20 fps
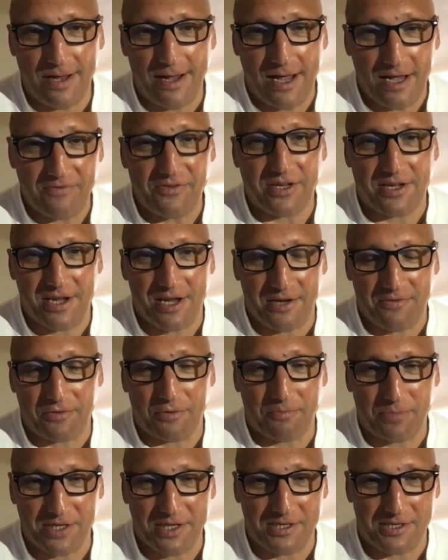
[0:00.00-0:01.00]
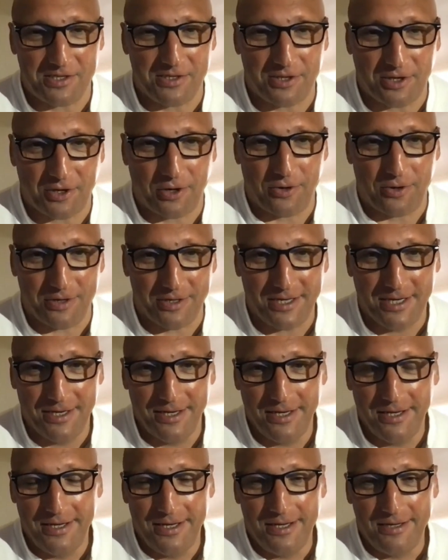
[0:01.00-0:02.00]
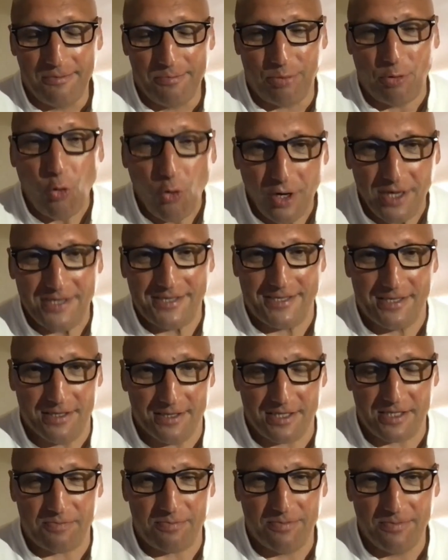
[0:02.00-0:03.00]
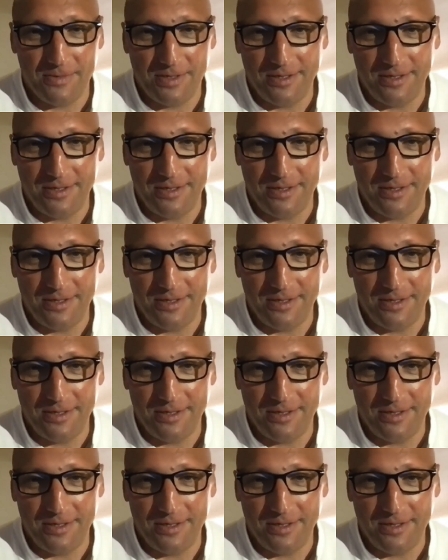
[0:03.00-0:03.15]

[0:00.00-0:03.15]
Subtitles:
advocating for peace in the current poisonous